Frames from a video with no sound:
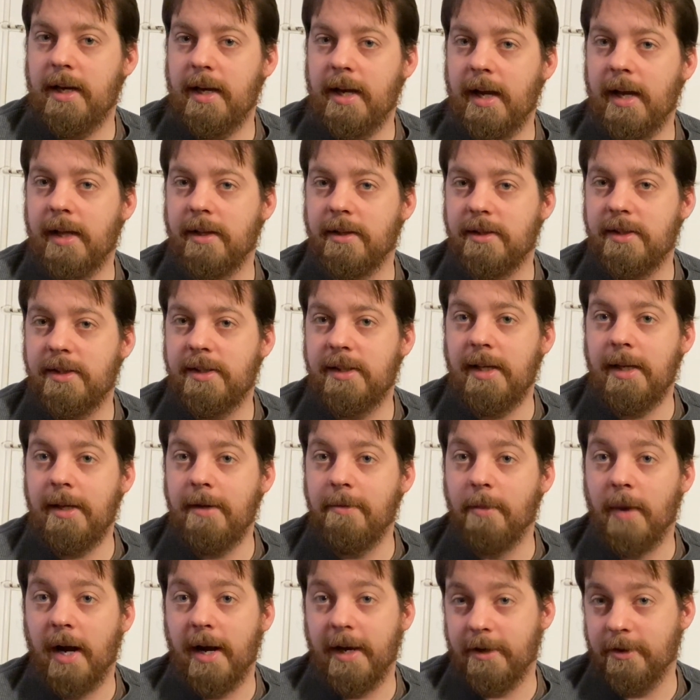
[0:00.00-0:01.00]
and C
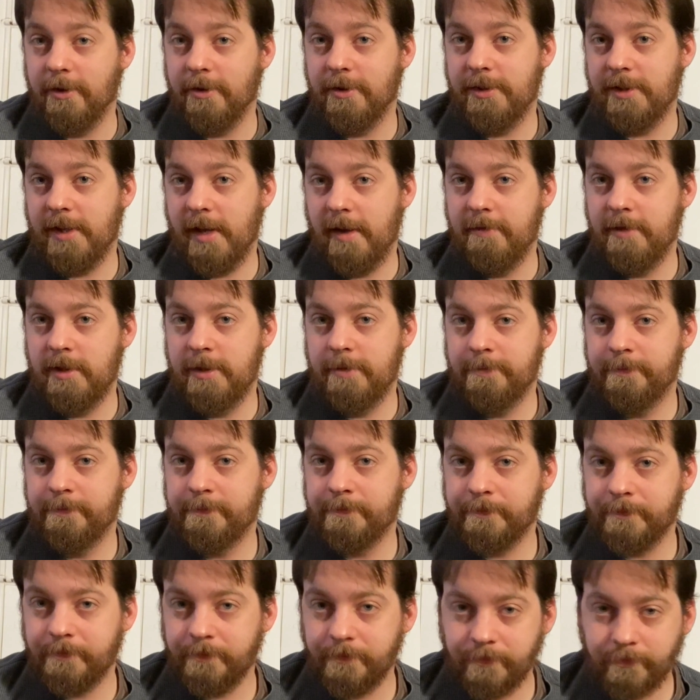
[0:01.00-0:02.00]
minor
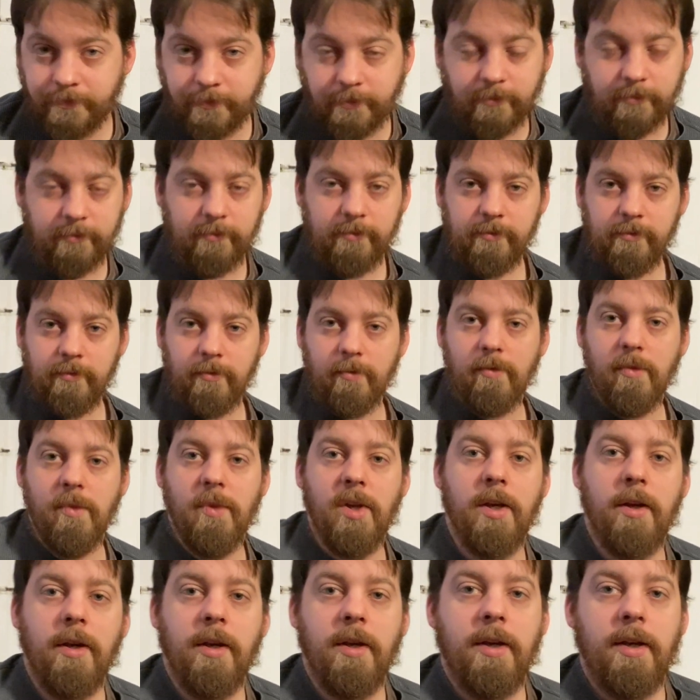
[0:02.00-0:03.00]

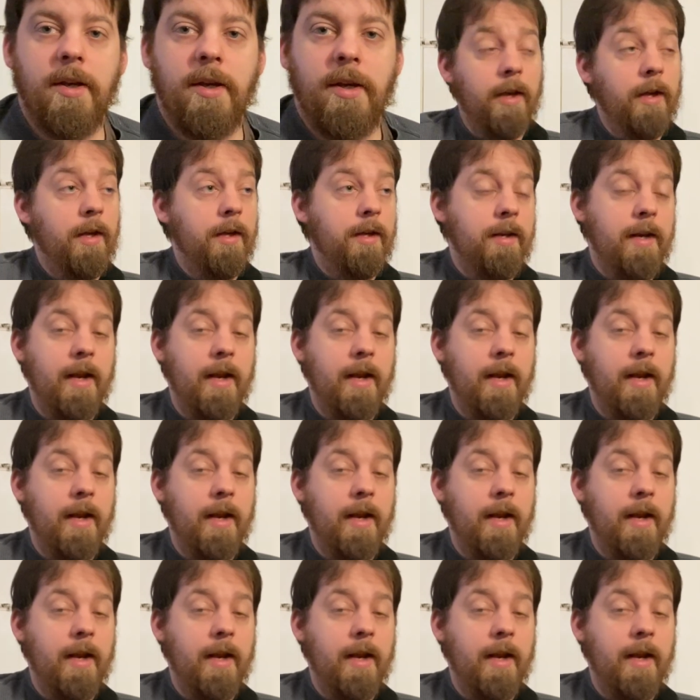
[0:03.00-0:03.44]
7.